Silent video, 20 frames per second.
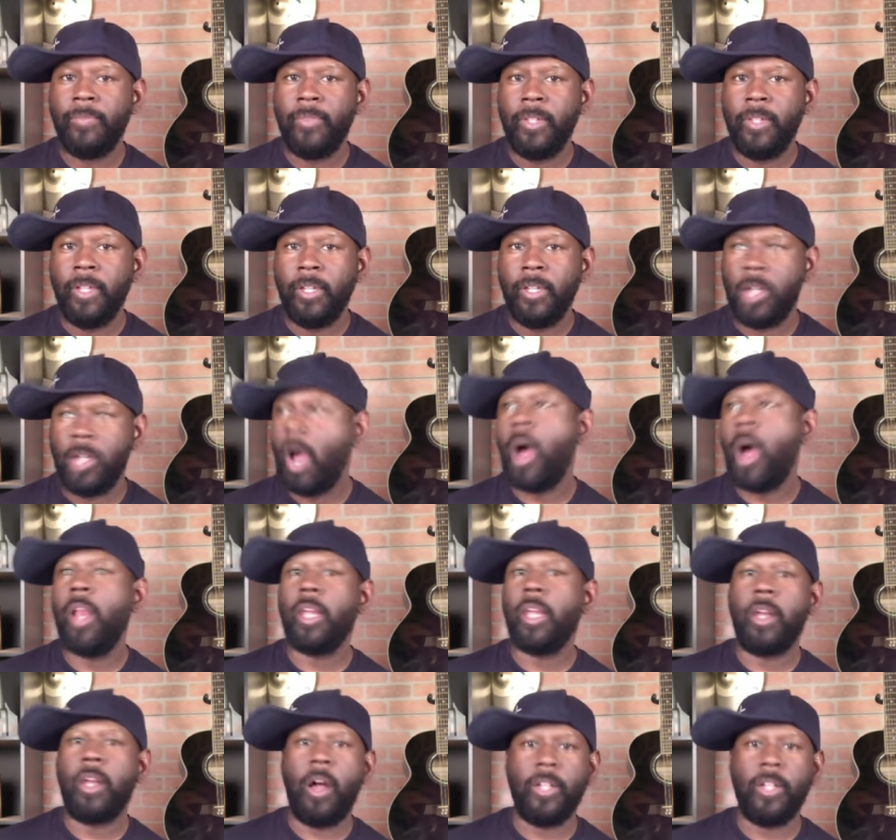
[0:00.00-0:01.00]
The
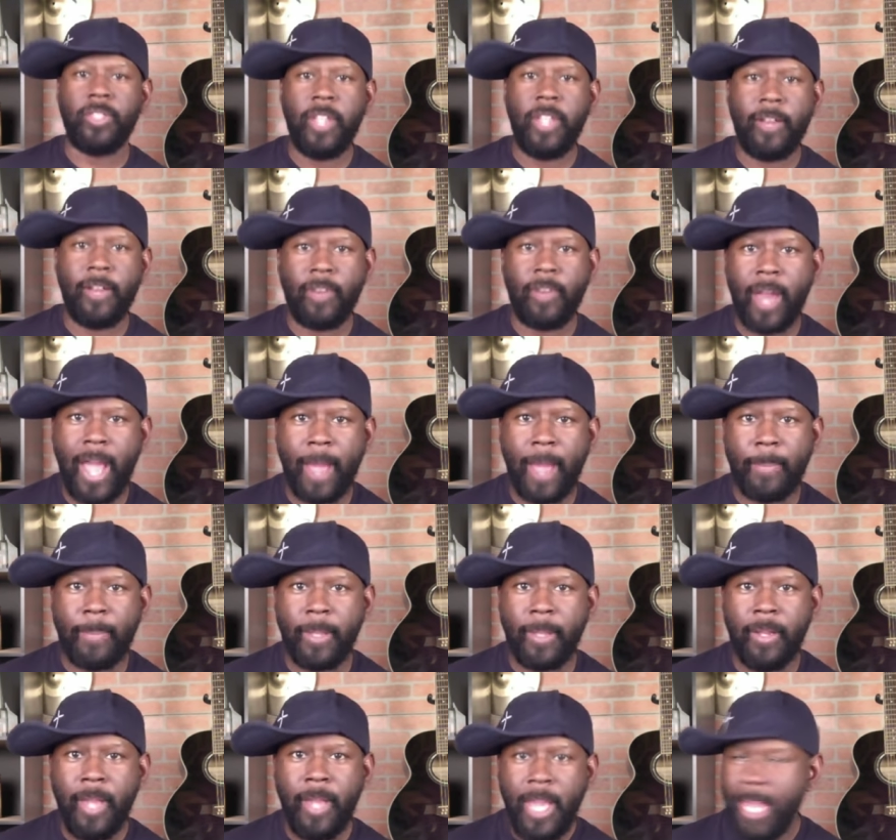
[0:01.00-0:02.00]
Holocaust never happened.
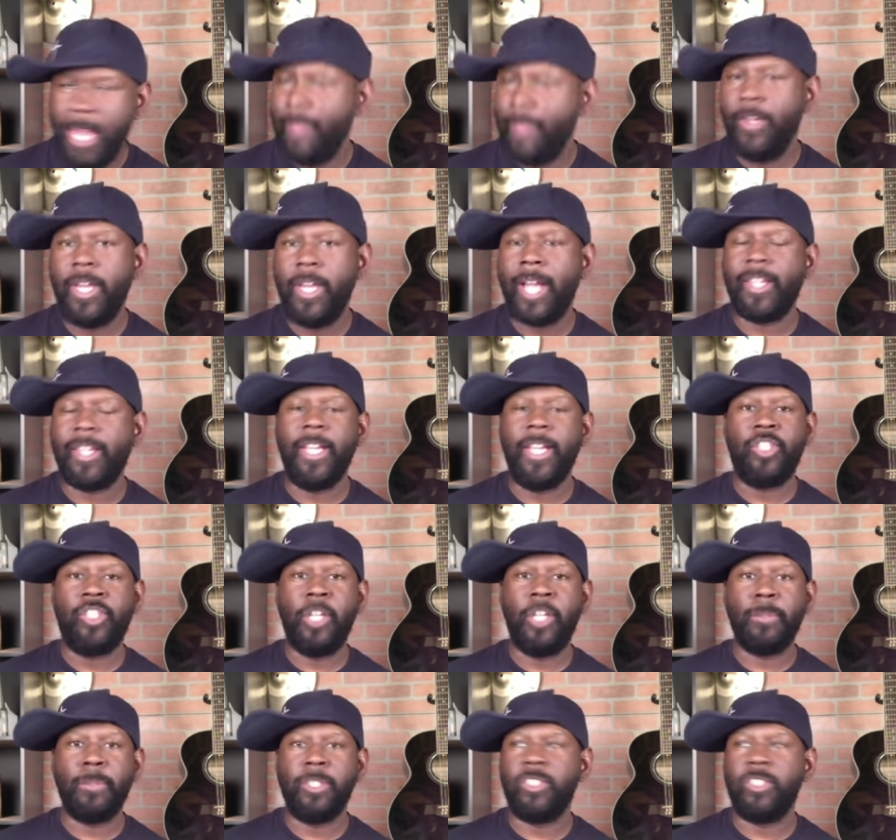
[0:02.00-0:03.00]
Even got the
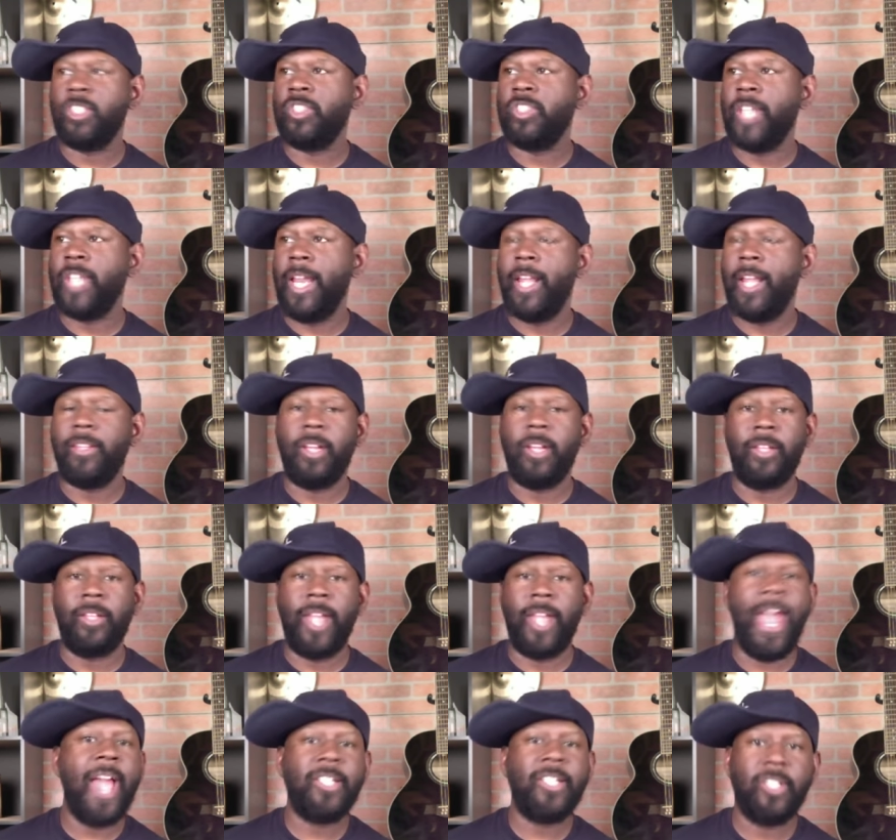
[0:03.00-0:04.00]
Egyptians to say that the,
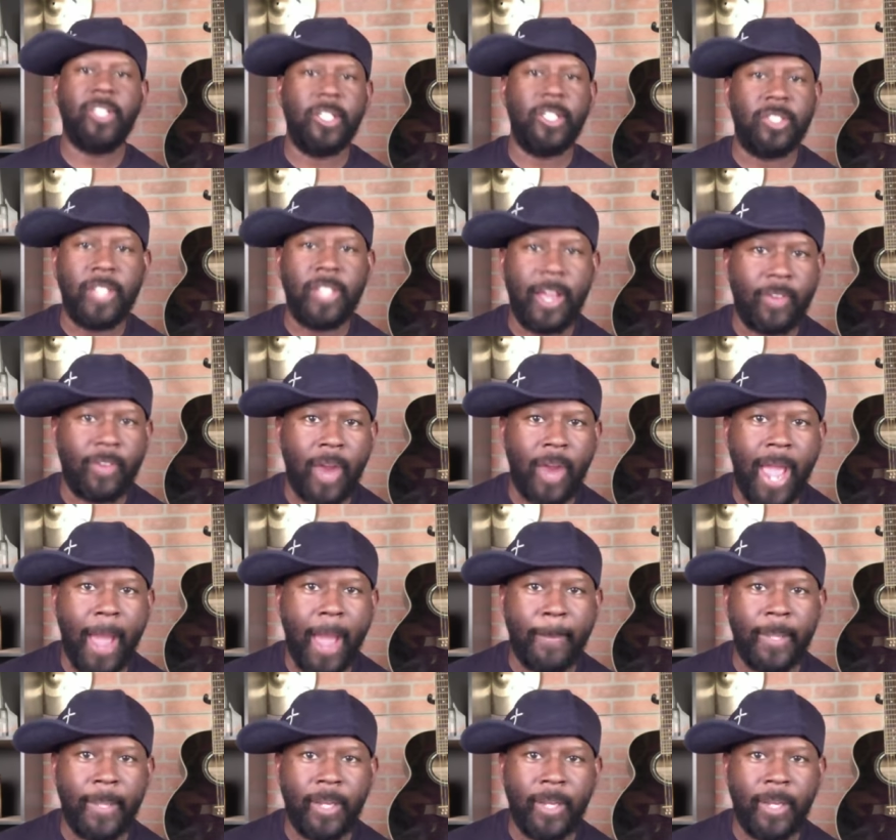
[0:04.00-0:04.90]
the, Exodus never happened.